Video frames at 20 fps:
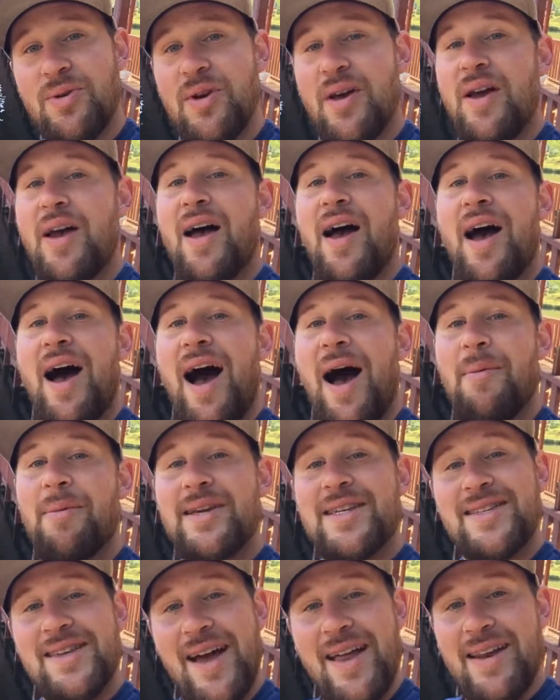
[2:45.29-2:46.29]
I'm
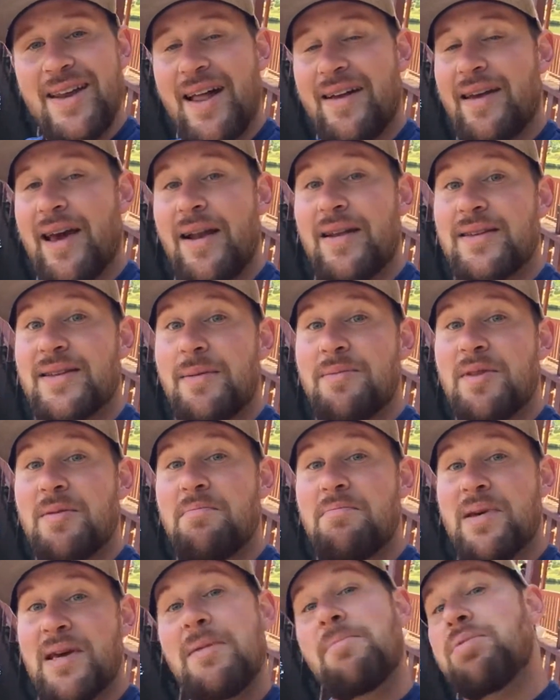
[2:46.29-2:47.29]
excited. I got
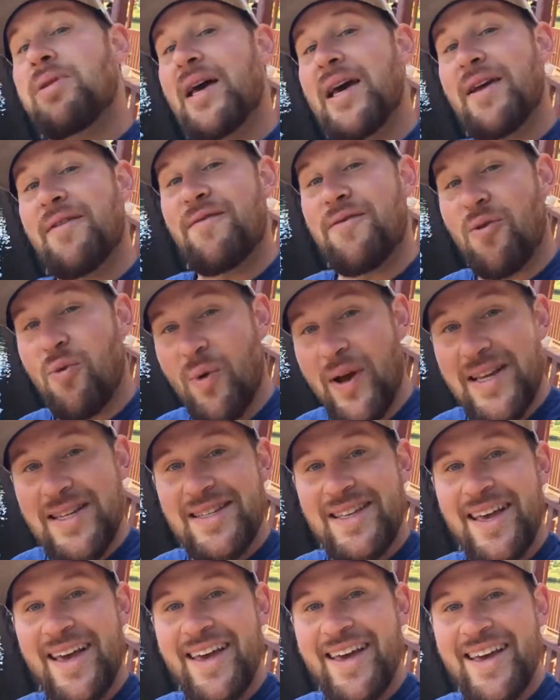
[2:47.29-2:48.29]
something big planned for
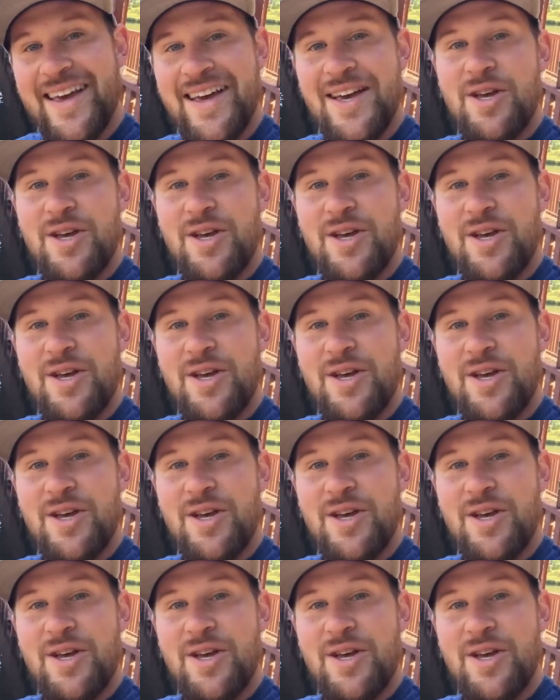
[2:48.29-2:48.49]
Wednesday,